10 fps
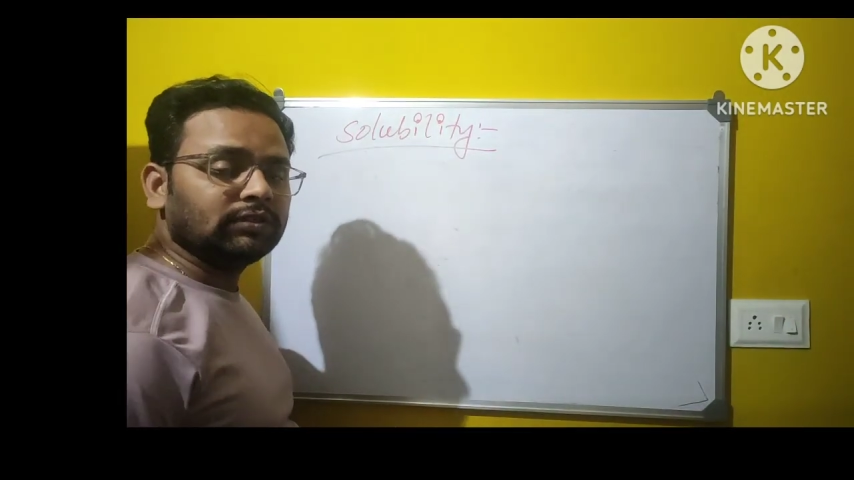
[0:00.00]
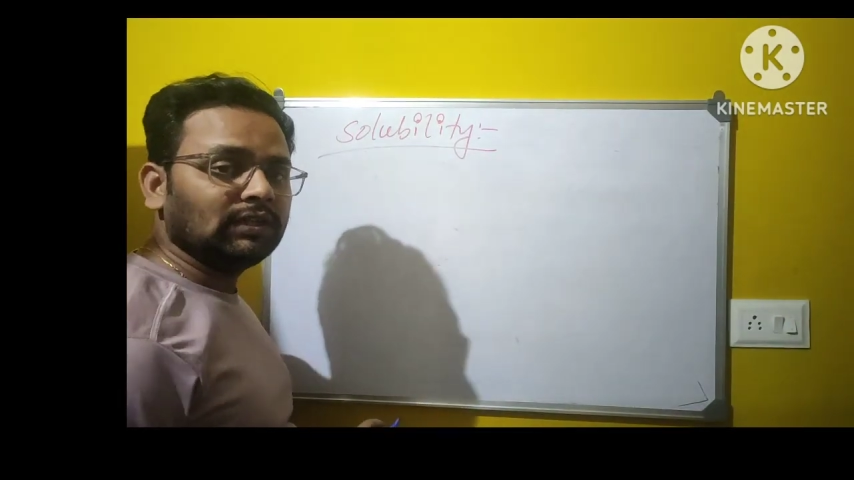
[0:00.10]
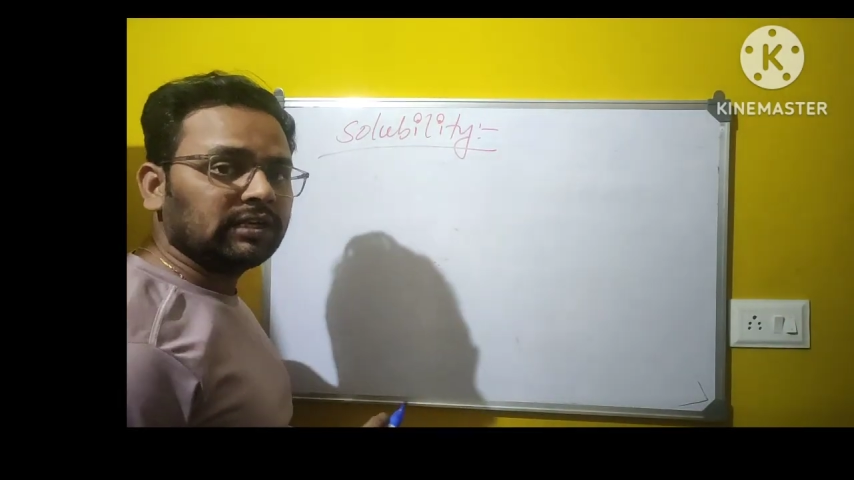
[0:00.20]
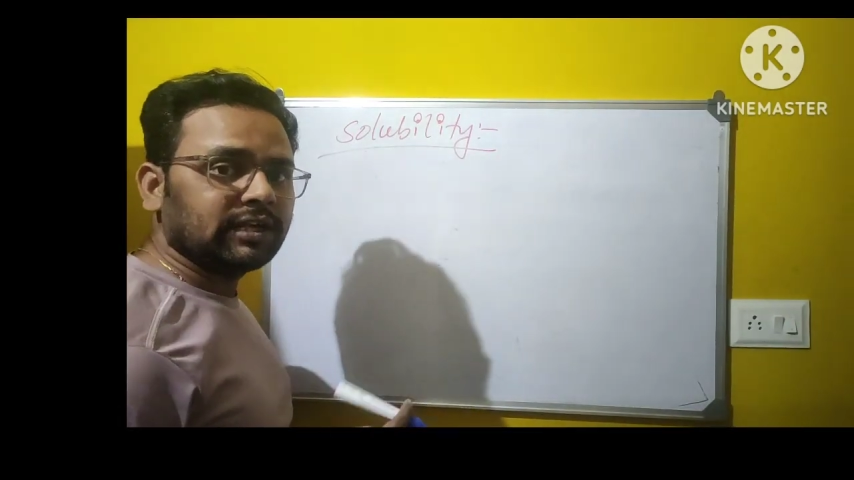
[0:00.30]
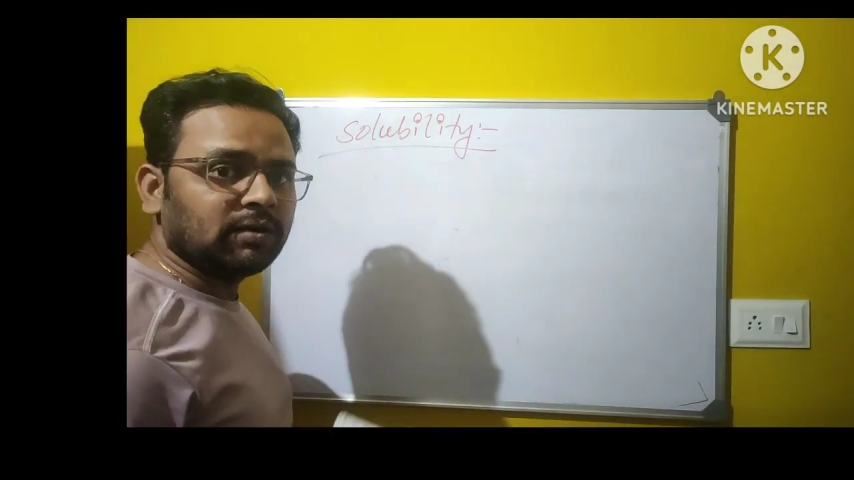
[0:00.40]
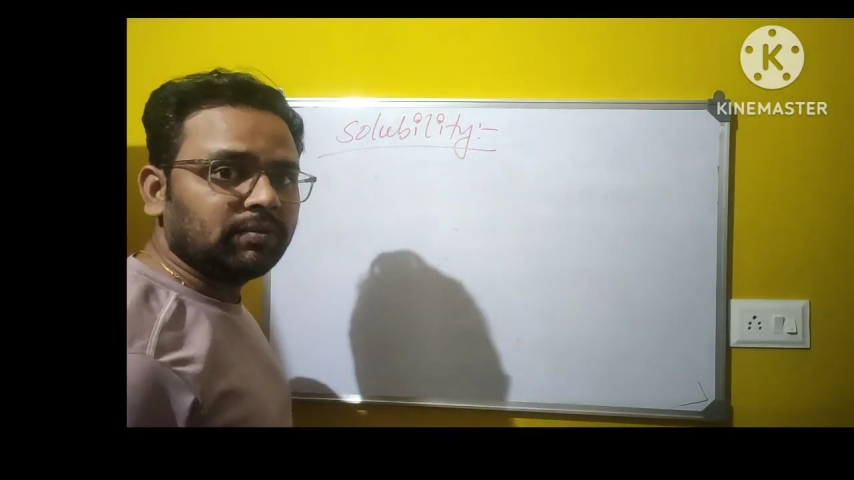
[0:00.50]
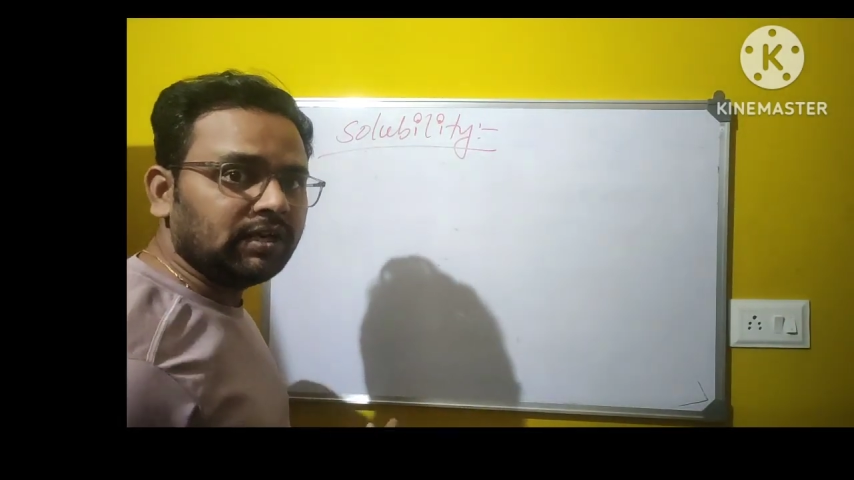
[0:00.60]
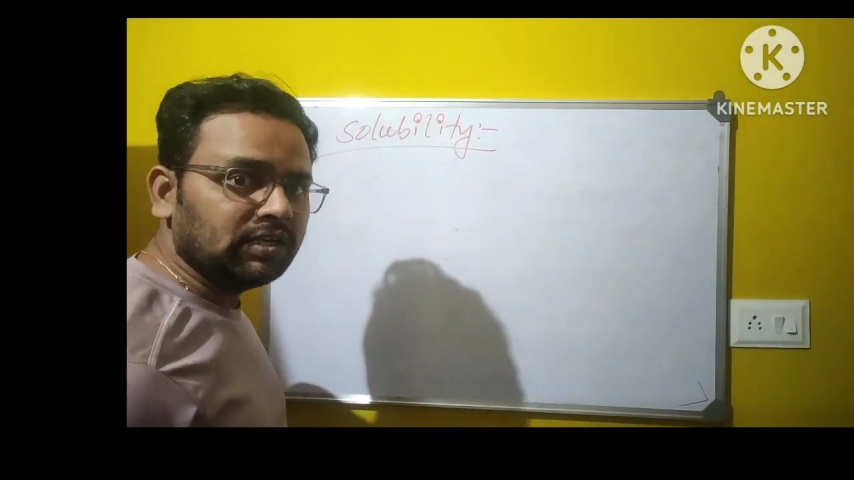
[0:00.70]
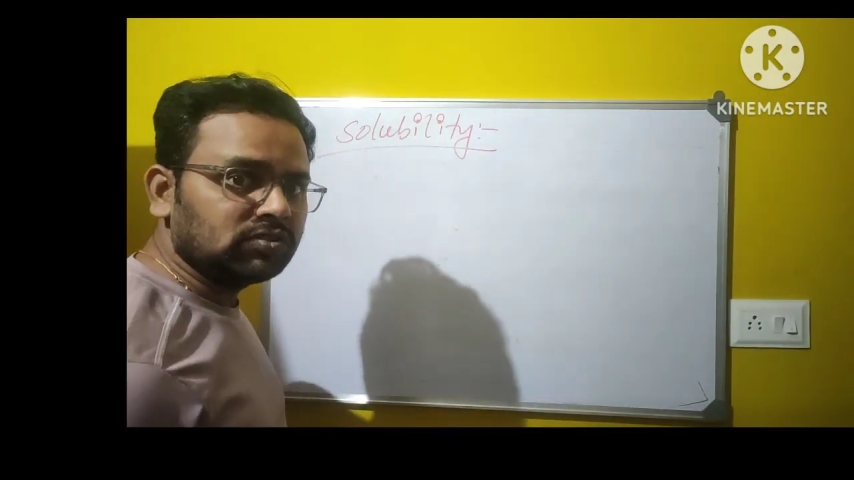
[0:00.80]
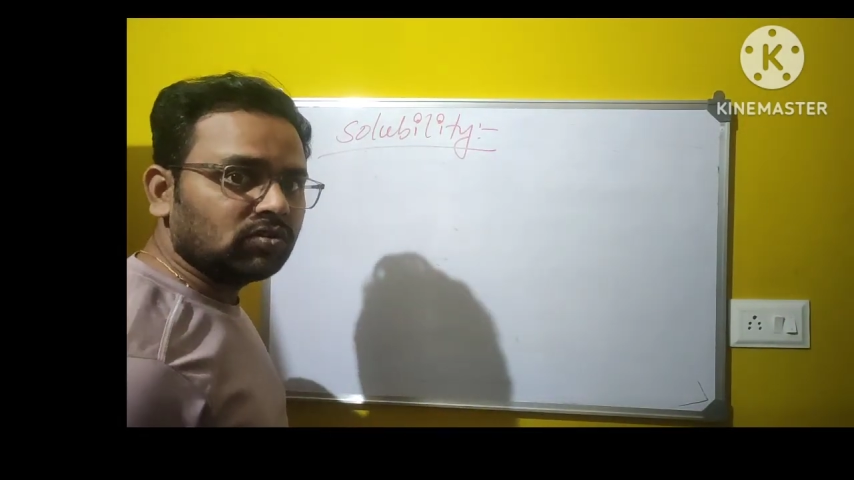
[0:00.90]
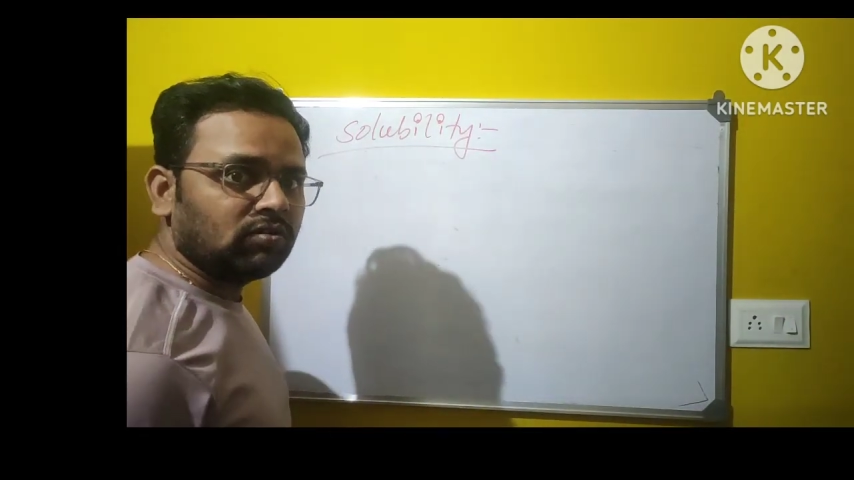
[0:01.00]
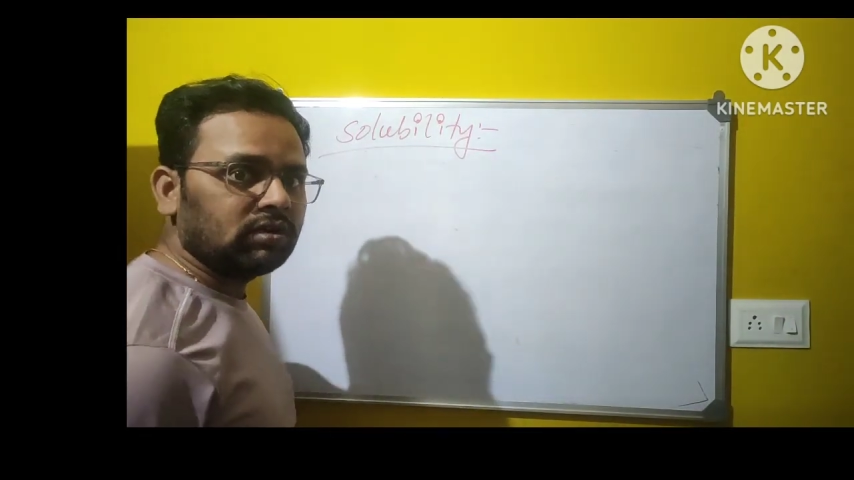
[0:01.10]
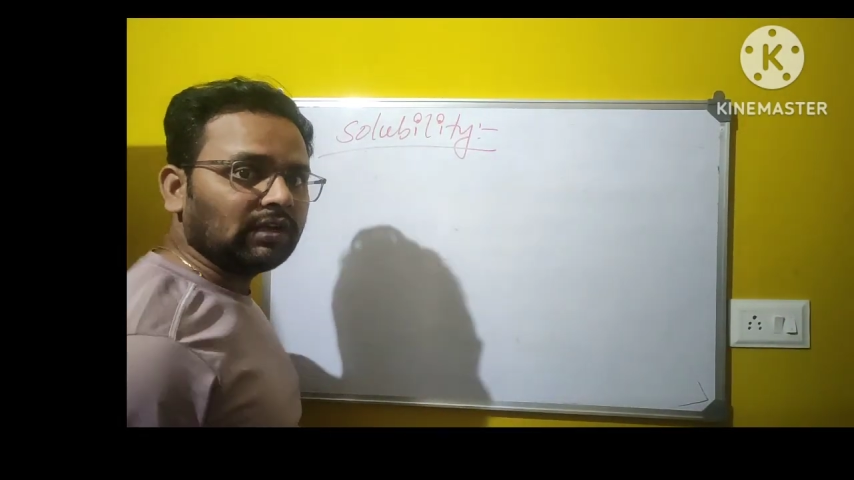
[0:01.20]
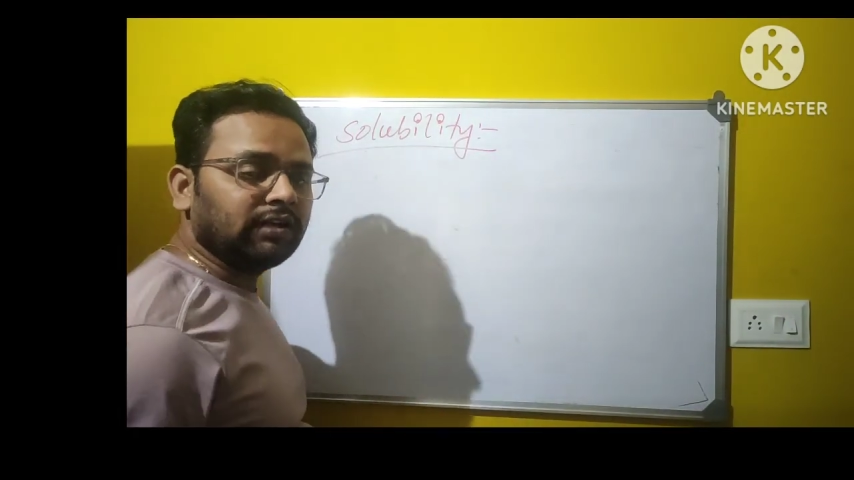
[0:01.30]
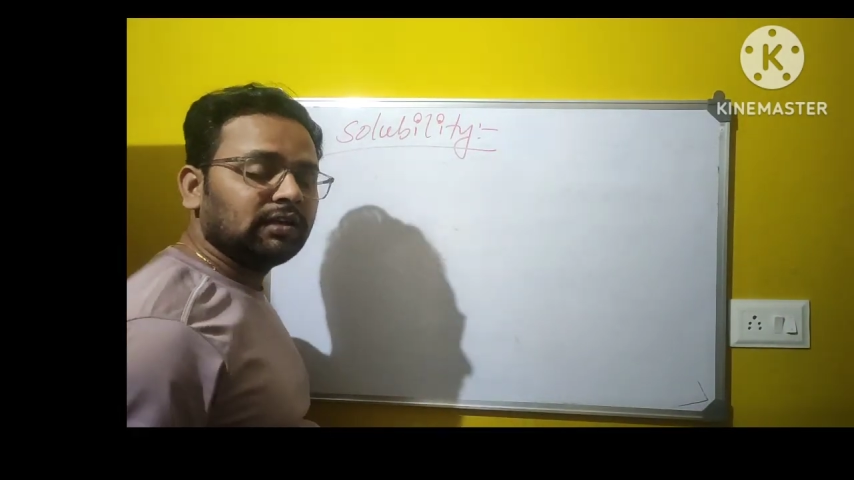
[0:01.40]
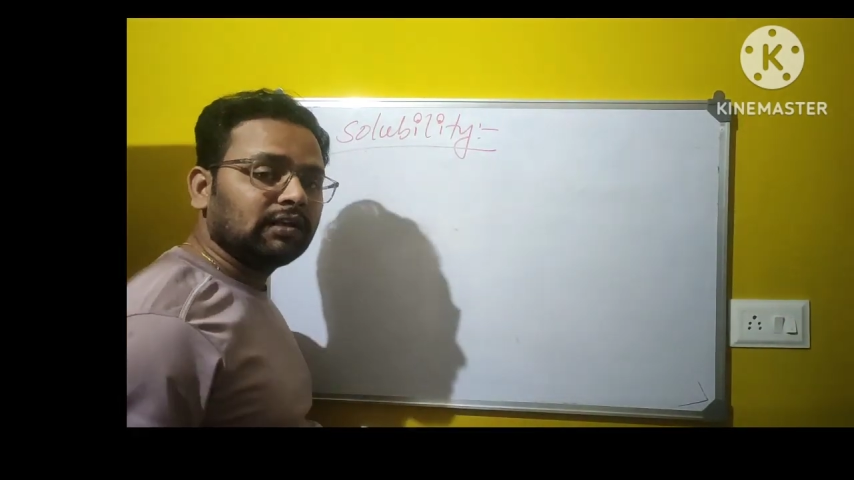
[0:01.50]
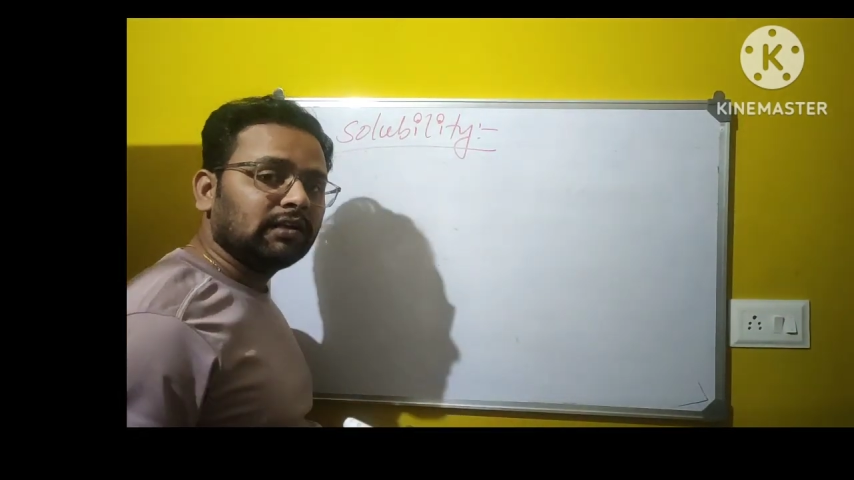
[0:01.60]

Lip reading: that can be dissolved in